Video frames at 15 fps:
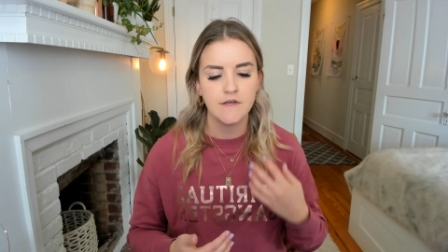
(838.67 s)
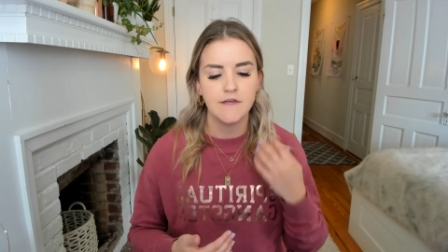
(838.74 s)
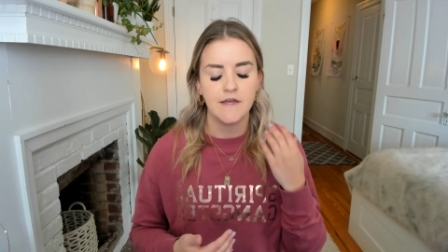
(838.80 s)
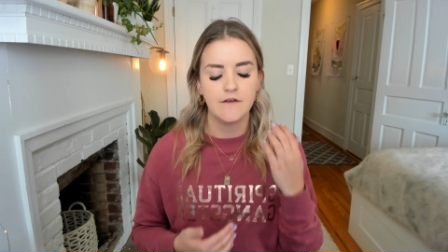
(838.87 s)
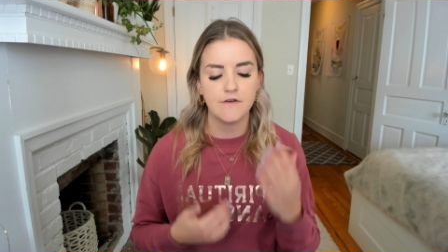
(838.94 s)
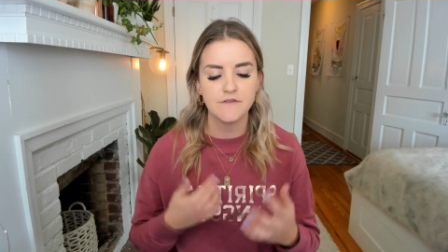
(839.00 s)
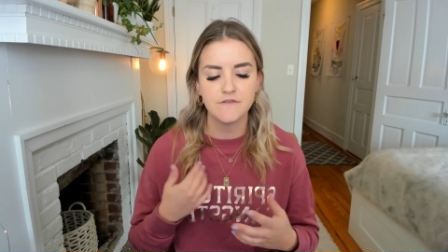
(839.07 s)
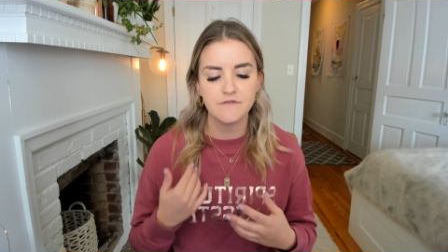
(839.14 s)
and
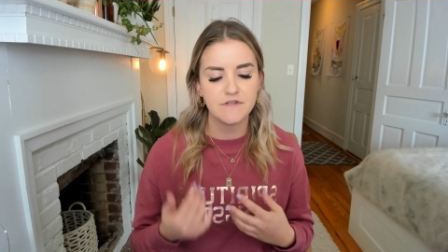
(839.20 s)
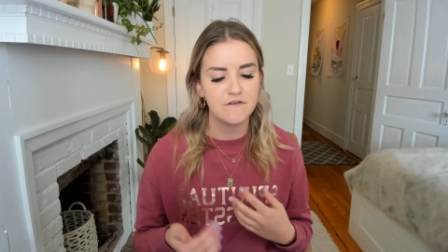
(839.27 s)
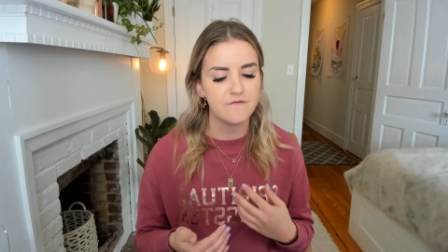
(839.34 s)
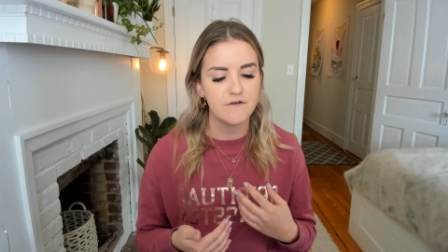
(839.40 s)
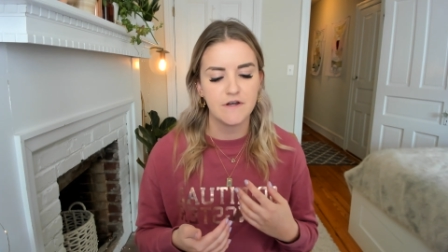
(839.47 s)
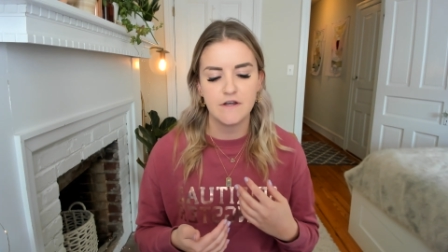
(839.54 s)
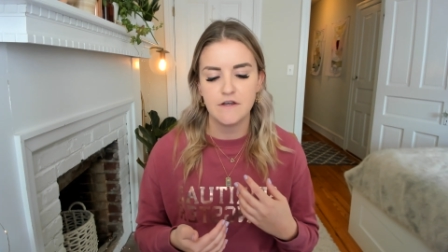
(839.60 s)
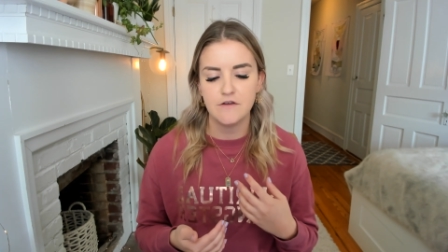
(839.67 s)
also
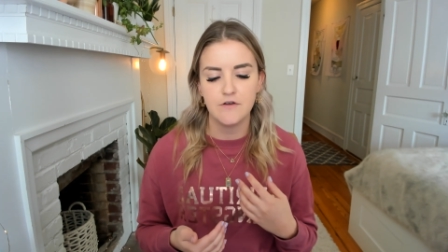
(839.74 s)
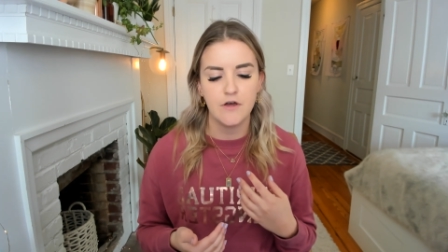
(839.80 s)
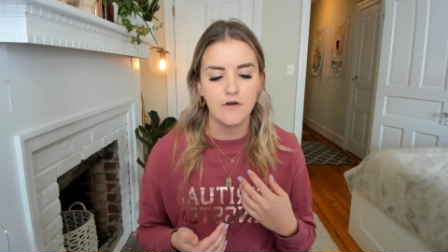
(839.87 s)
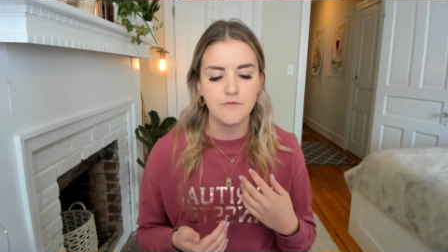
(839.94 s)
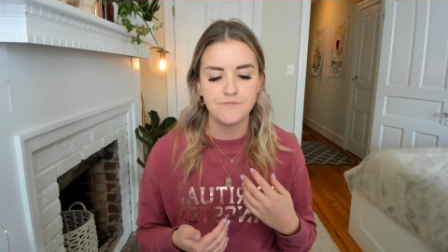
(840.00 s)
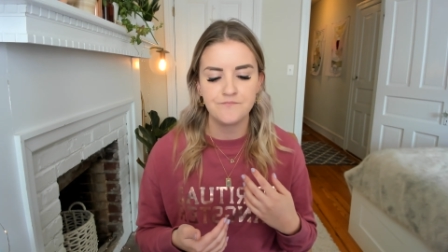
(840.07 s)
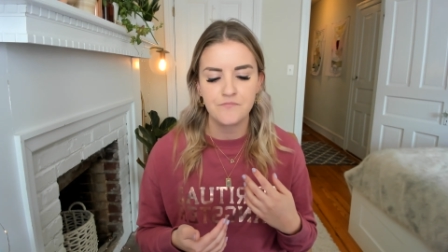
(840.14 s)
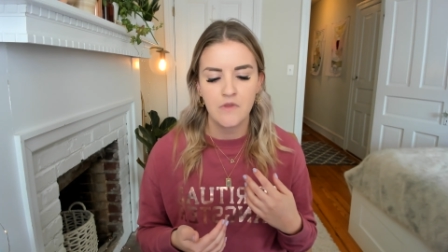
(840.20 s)
different you
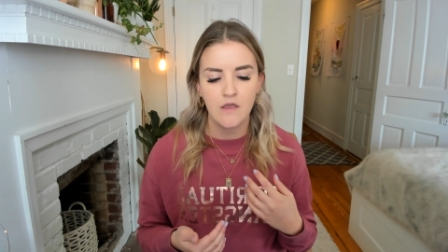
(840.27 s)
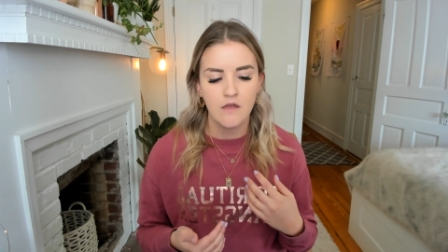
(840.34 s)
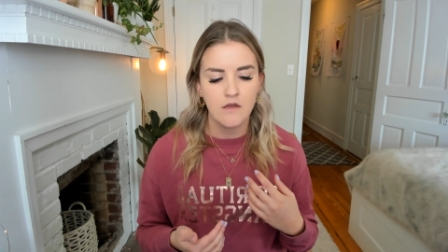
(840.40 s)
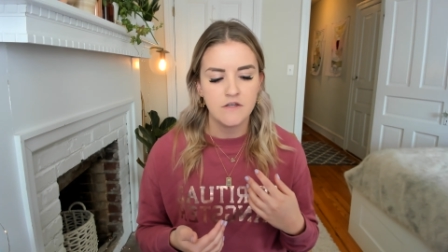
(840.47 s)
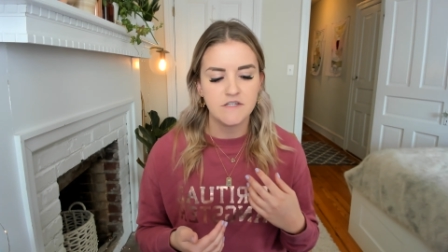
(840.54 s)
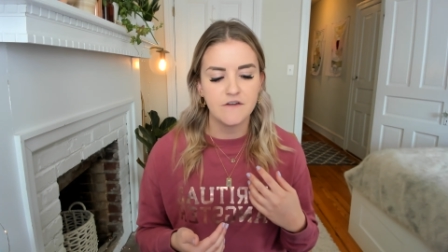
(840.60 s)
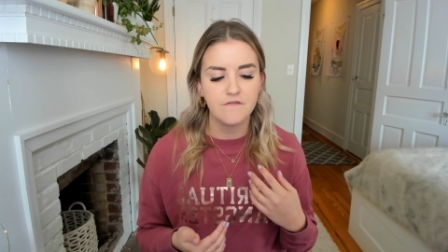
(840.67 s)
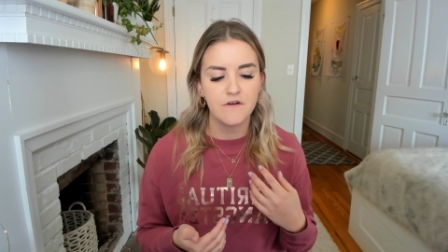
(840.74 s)
know
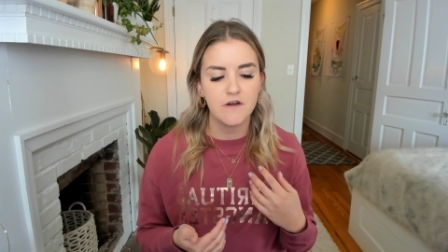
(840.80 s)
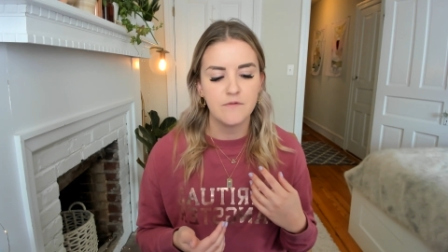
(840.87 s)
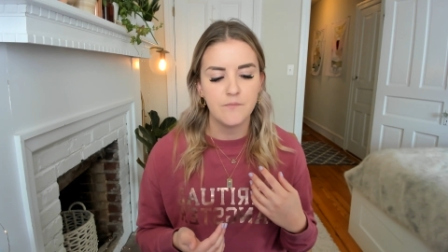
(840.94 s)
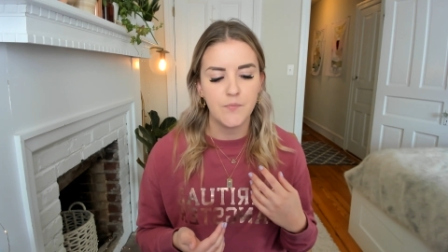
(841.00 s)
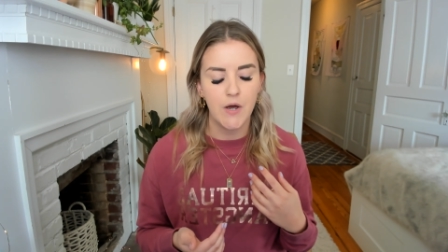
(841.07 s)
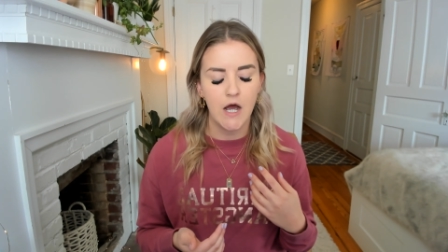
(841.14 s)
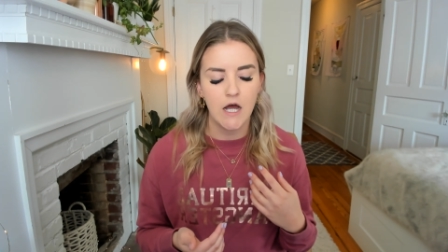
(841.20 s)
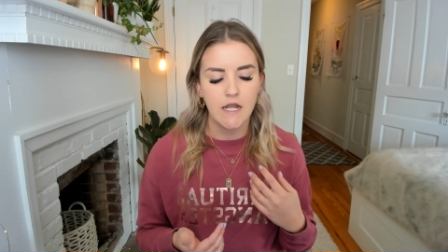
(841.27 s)
different
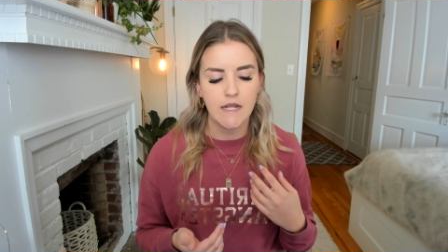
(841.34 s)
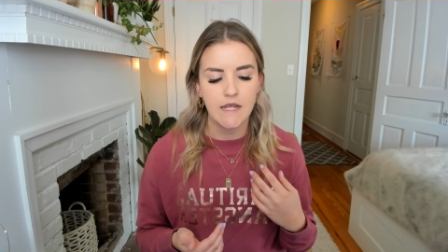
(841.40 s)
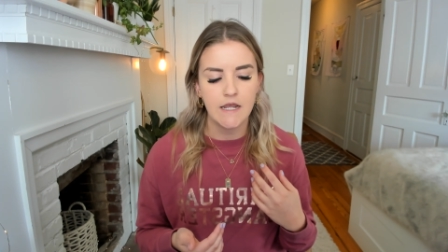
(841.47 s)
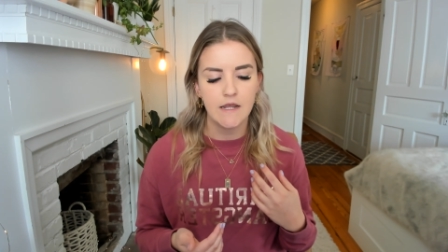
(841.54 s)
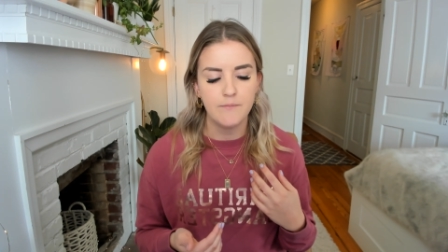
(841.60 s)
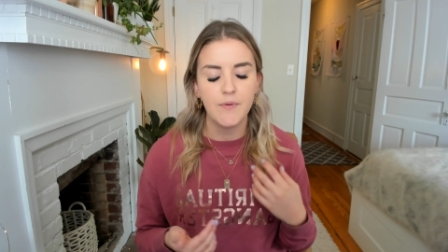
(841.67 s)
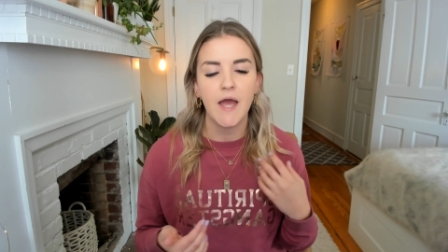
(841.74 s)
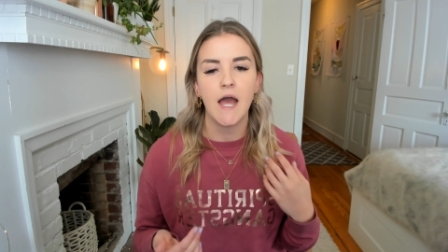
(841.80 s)
body
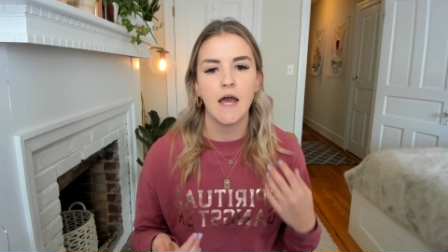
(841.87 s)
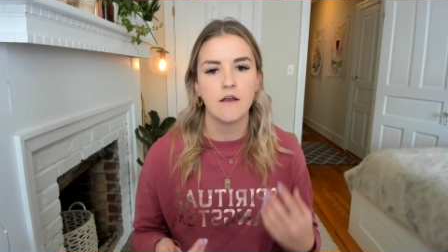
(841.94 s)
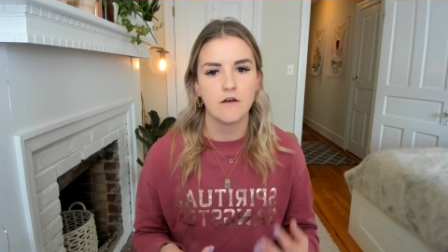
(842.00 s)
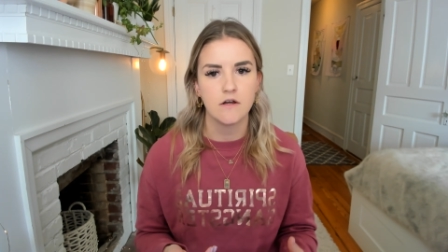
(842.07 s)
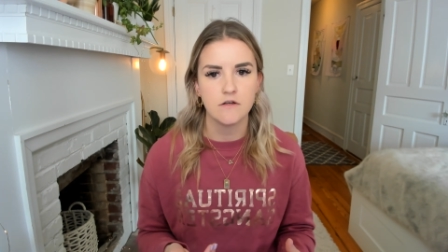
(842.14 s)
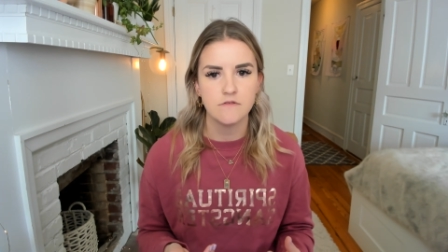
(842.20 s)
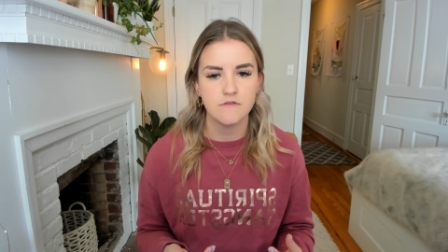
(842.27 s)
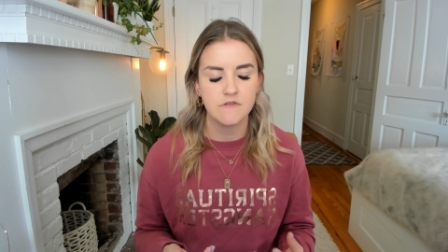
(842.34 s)

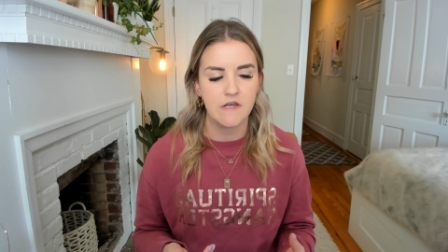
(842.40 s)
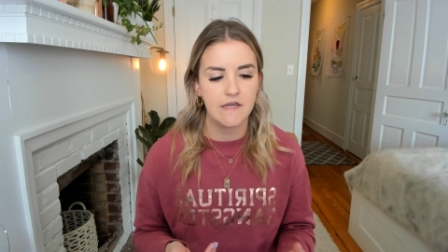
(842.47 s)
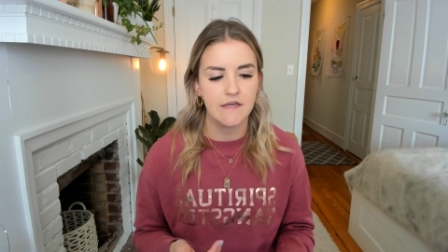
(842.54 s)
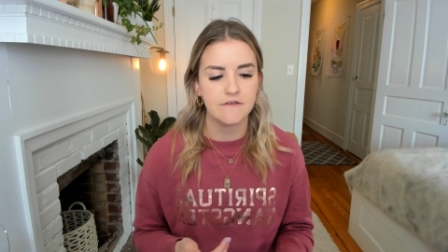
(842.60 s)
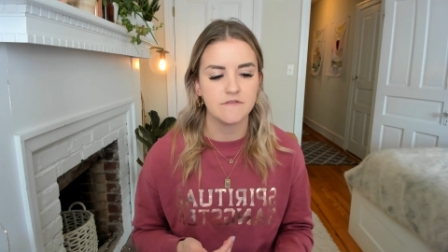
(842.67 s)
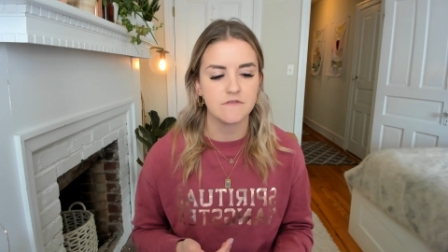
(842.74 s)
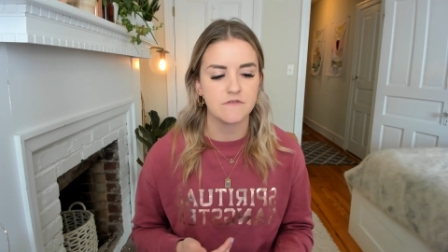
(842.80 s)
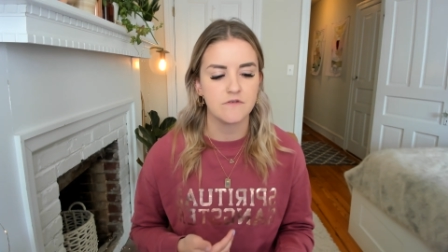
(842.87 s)
patterns. I
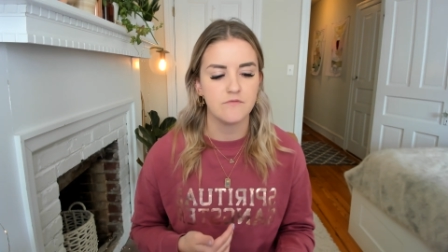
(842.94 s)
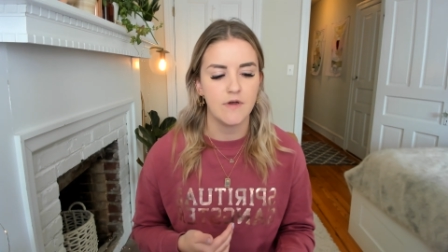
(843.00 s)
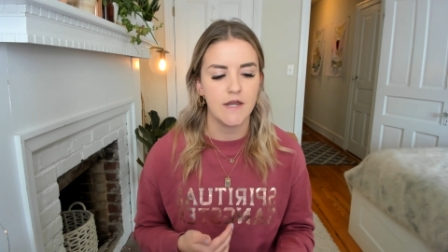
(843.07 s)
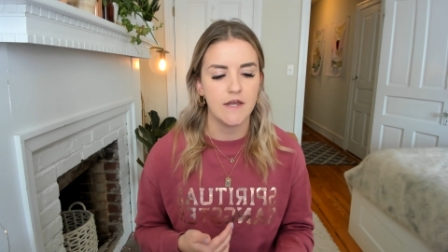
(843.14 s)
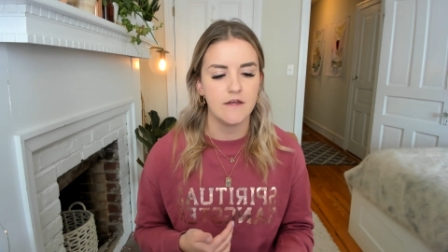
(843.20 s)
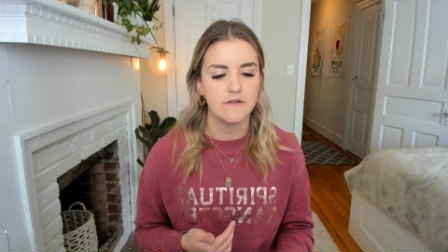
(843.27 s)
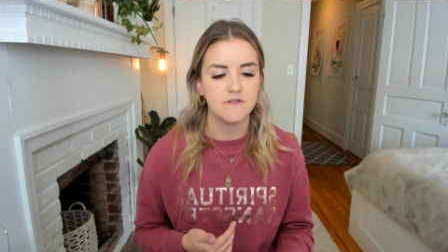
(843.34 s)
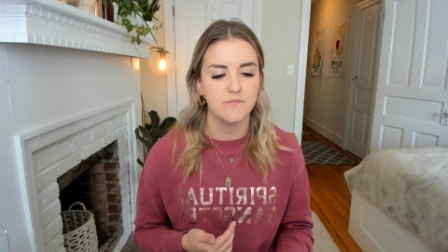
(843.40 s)
guess is the way to